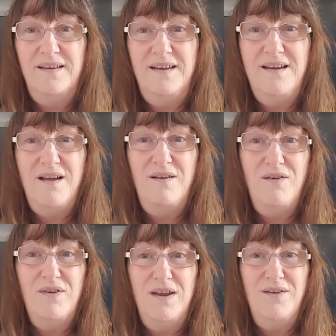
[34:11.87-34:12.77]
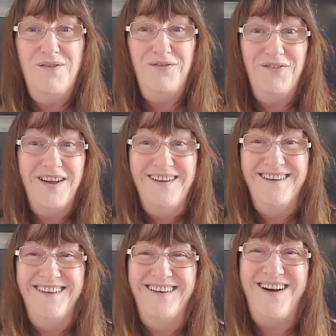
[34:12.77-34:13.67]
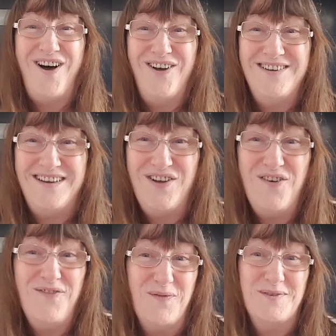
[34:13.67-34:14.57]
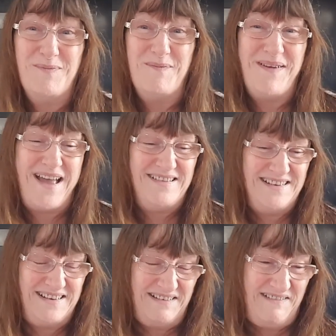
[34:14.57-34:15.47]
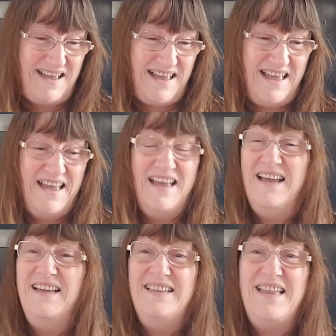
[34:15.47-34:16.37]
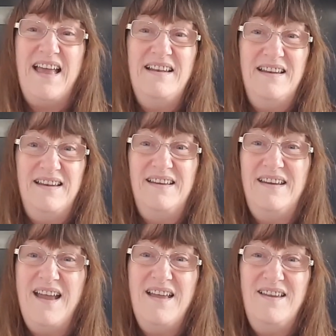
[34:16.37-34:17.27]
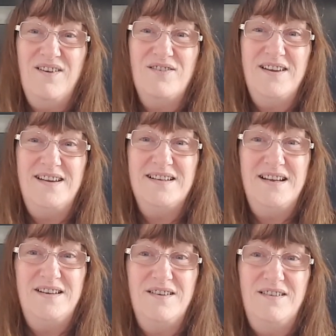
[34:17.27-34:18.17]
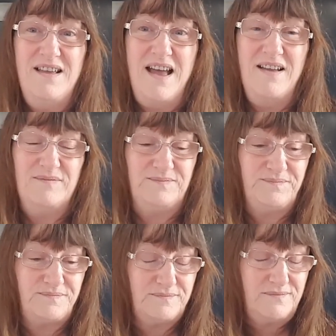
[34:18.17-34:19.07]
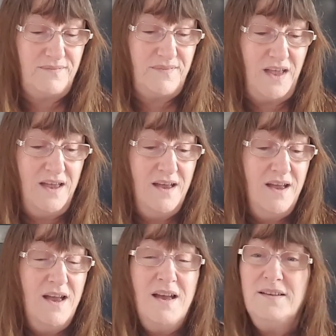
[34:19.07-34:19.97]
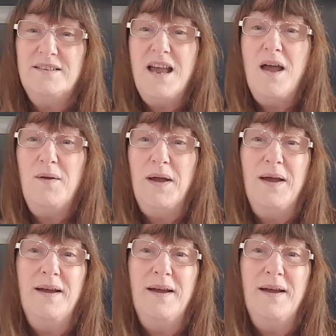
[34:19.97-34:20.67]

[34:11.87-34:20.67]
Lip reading: you know, long enough, hard enough, and was prepared to do it, then yeah, you could easily do that. So